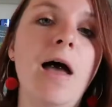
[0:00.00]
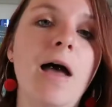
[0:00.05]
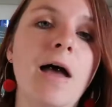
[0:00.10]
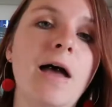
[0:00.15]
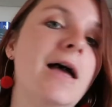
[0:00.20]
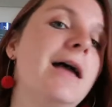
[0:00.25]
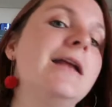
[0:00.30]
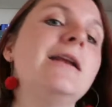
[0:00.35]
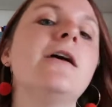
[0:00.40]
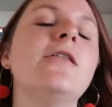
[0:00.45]

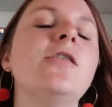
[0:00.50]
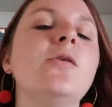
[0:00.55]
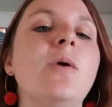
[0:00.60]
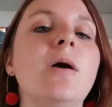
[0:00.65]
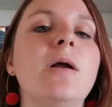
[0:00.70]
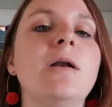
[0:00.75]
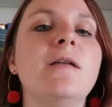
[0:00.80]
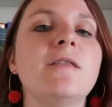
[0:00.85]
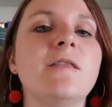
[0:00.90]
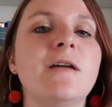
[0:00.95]
Another
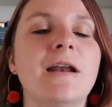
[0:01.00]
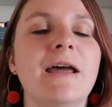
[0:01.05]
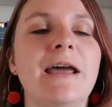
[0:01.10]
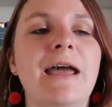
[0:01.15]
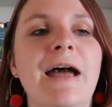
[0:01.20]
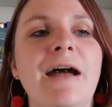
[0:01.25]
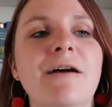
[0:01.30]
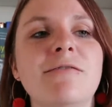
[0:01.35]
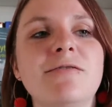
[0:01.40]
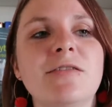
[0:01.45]
one that I
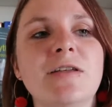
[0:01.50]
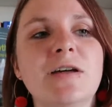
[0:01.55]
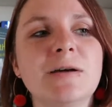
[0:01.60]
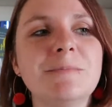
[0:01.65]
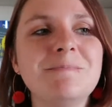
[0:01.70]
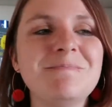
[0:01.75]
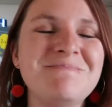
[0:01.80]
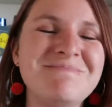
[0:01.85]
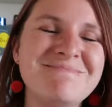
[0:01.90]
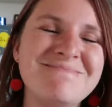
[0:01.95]
have
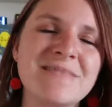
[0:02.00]
that